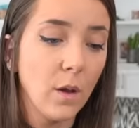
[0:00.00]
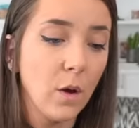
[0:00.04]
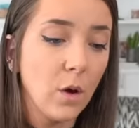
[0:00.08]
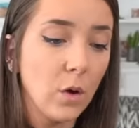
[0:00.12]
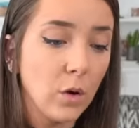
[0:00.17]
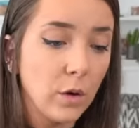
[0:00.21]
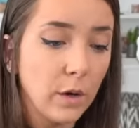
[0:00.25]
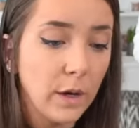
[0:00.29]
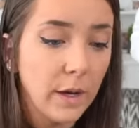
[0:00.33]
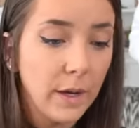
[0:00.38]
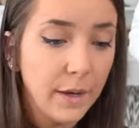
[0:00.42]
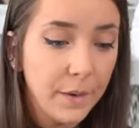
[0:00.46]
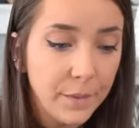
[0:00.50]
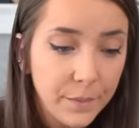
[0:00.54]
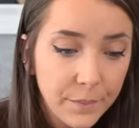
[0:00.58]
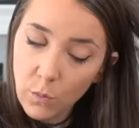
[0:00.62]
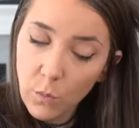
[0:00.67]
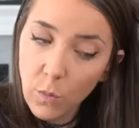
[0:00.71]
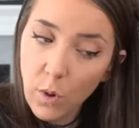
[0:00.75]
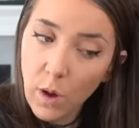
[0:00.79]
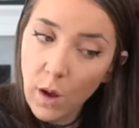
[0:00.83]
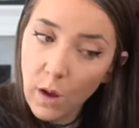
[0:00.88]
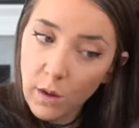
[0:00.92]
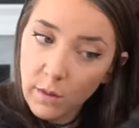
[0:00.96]
All right,
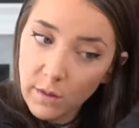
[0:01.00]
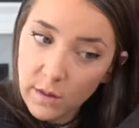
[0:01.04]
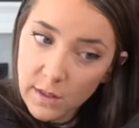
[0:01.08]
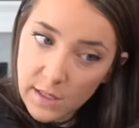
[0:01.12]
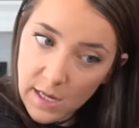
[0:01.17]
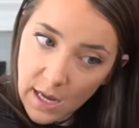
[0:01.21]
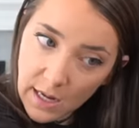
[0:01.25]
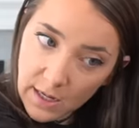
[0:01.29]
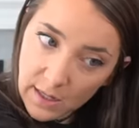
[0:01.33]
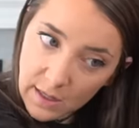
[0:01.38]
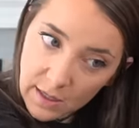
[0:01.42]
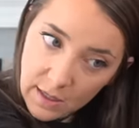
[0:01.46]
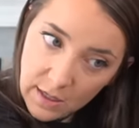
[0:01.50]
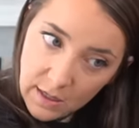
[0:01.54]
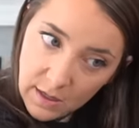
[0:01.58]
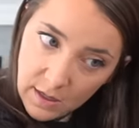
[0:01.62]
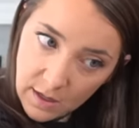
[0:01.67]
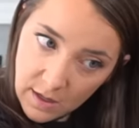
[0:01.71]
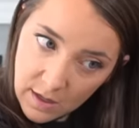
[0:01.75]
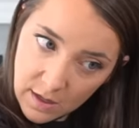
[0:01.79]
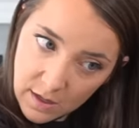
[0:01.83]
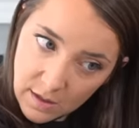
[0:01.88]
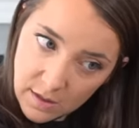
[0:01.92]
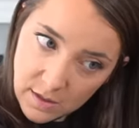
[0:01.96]
well, the technique
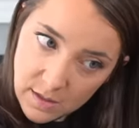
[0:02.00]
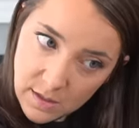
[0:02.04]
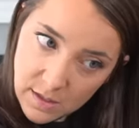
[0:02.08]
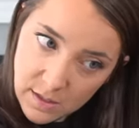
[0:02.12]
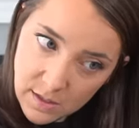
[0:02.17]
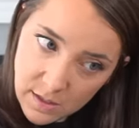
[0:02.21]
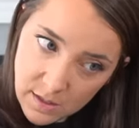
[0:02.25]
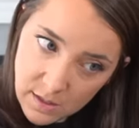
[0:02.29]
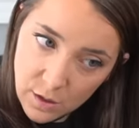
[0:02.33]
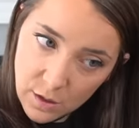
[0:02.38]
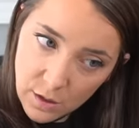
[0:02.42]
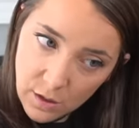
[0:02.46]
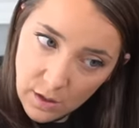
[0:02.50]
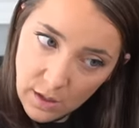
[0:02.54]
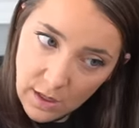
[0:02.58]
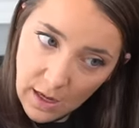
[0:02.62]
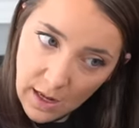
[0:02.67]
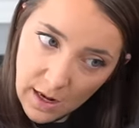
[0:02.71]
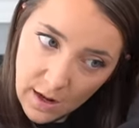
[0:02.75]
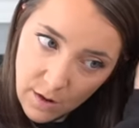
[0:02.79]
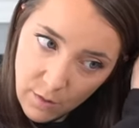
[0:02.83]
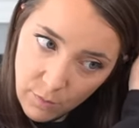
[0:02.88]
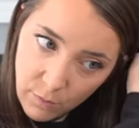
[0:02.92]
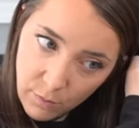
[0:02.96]
is to
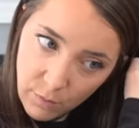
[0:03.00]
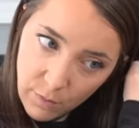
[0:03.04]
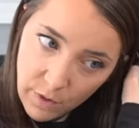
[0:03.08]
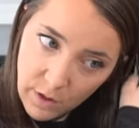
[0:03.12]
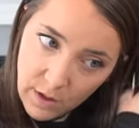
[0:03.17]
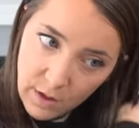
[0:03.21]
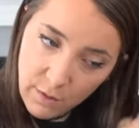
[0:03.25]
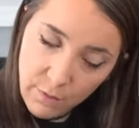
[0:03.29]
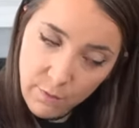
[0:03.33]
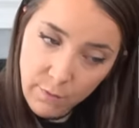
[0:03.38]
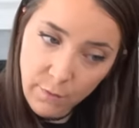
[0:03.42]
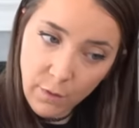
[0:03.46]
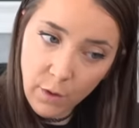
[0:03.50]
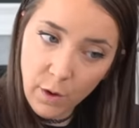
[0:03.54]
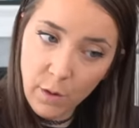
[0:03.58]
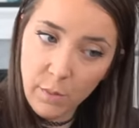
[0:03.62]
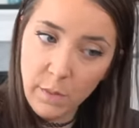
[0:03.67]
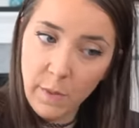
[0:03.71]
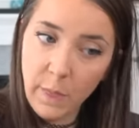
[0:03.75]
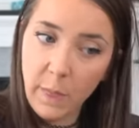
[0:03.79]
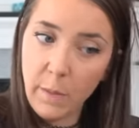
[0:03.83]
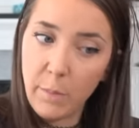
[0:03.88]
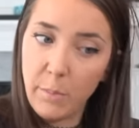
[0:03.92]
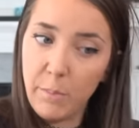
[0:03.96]
get it really
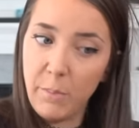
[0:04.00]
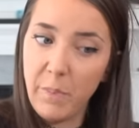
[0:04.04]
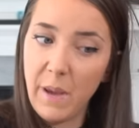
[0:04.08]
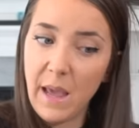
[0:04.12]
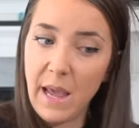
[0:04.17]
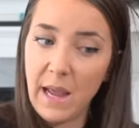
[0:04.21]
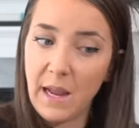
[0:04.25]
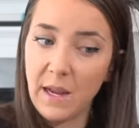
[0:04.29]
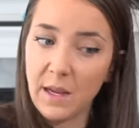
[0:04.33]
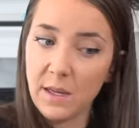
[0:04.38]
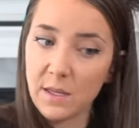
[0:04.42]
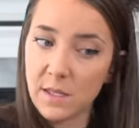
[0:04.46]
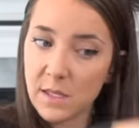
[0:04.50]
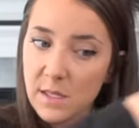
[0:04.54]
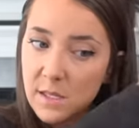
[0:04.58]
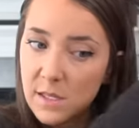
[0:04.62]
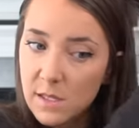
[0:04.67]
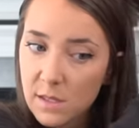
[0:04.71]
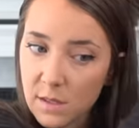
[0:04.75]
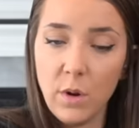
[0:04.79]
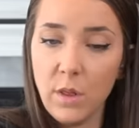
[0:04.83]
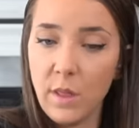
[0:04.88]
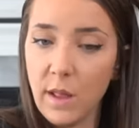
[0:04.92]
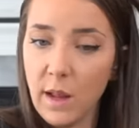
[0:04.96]
firm at the
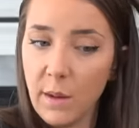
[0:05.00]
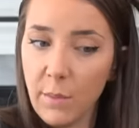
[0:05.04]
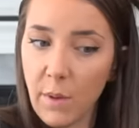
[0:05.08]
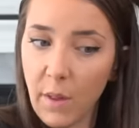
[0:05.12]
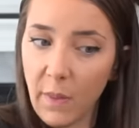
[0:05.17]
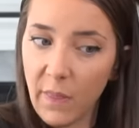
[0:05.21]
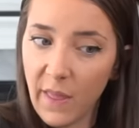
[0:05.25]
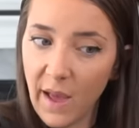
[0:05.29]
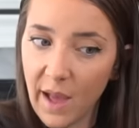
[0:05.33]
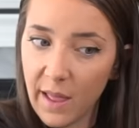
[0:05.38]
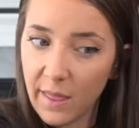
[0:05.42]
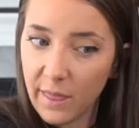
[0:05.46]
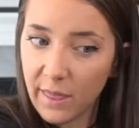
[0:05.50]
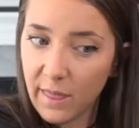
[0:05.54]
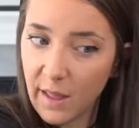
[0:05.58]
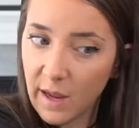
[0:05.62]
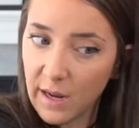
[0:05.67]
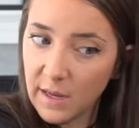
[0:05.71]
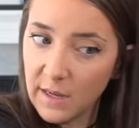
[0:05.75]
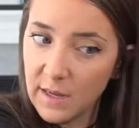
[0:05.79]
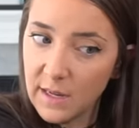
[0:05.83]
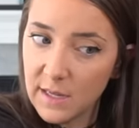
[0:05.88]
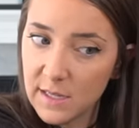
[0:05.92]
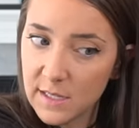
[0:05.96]
base. What do you think about that
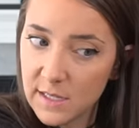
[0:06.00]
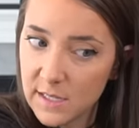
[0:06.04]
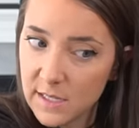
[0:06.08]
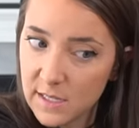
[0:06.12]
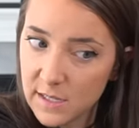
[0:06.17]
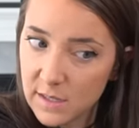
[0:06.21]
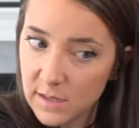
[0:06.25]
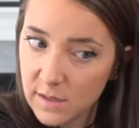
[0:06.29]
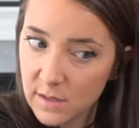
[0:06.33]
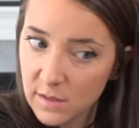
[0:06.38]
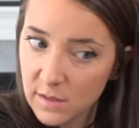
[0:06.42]
thickness?